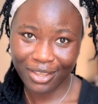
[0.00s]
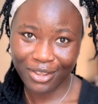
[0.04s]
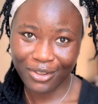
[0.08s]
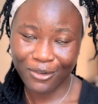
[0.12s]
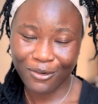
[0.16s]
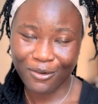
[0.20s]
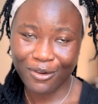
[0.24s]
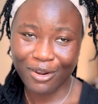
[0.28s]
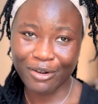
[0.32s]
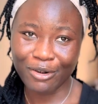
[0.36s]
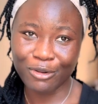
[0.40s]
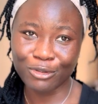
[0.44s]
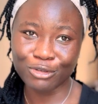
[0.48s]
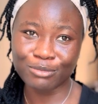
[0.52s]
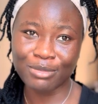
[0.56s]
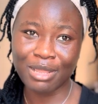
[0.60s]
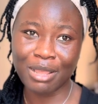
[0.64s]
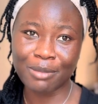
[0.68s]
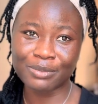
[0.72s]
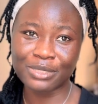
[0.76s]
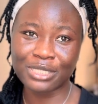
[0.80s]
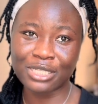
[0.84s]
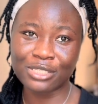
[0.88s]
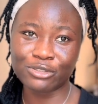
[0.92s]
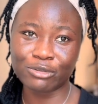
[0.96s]
or around me,
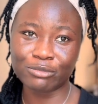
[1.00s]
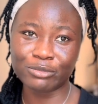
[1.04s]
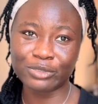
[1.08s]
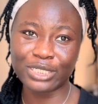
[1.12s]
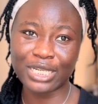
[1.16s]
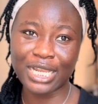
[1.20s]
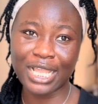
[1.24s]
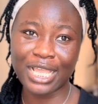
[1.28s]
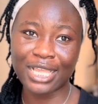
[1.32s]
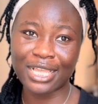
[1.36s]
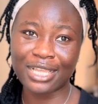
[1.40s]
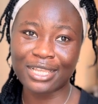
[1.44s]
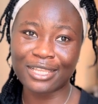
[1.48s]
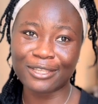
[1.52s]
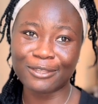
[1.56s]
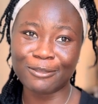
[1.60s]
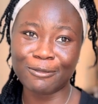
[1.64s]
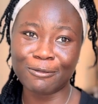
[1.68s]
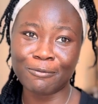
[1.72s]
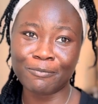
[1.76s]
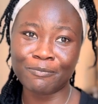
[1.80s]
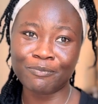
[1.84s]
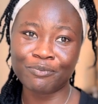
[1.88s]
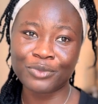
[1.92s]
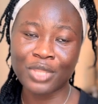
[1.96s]
I'm saying something like,
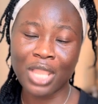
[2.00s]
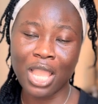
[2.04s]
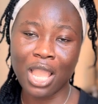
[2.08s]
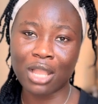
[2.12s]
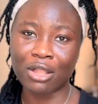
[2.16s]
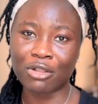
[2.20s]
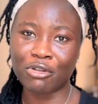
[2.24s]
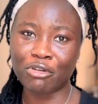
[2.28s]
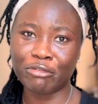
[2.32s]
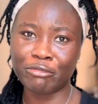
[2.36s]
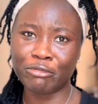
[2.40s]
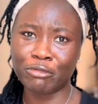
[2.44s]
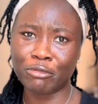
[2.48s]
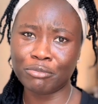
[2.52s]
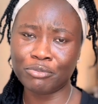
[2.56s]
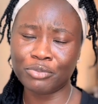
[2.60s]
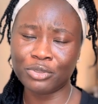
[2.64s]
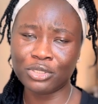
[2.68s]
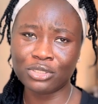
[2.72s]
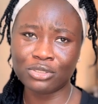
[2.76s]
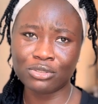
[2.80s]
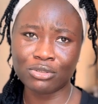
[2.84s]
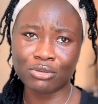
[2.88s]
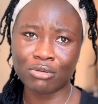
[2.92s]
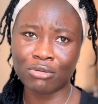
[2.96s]
God
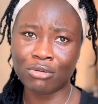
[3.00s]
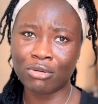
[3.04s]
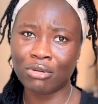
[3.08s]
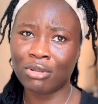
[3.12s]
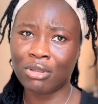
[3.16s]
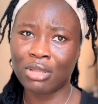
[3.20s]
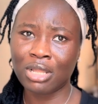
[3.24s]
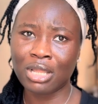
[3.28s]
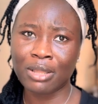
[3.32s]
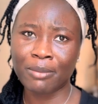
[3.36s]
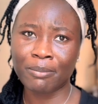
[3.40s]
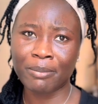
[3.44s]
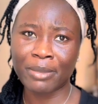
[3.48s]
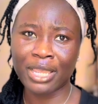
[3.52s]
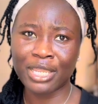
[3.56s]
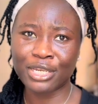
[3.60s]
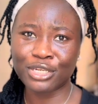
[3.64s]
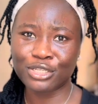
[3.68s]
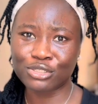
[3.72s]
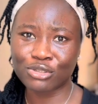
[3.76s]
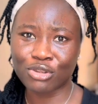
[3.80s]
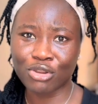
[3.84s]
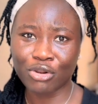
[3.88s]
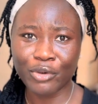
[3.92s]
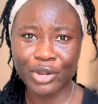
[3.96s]
forbid, or my head
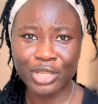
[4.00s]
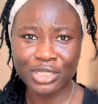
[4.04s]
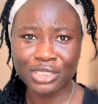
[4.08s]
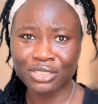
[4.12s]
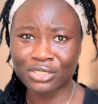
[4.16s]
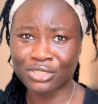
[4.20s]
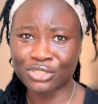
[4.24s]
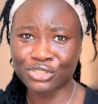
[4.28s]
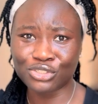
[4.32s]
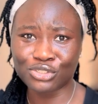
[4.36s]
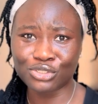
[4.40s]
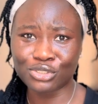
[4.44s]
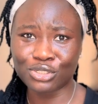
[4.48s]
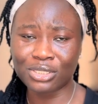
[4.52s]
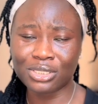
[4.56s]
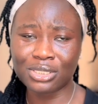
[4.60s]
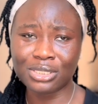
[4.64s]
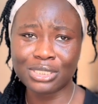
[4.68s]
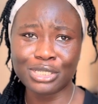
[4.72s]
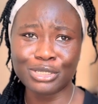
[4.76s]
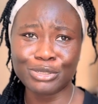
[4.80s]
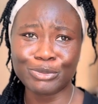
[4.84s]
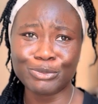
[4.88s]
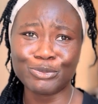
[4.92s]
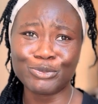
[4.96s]
is correct in Jesus'
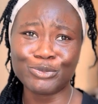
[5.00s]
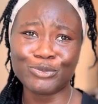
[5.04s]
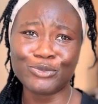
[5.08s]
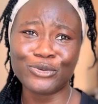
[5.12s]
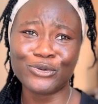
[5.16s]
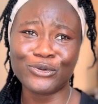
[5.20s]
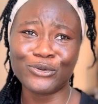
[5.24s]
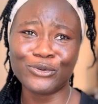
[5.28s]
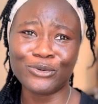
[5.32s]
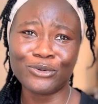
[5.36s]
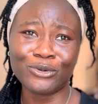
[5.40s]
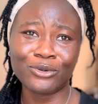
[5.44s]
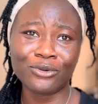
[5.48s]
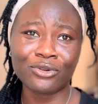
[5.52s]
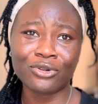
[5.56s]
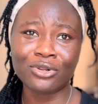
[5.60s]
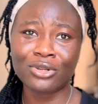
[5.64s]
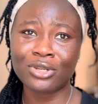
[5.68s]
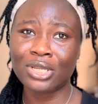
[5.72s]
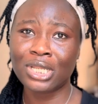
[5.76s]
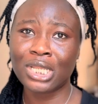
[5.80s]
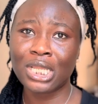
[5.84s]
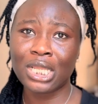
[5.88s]
name, or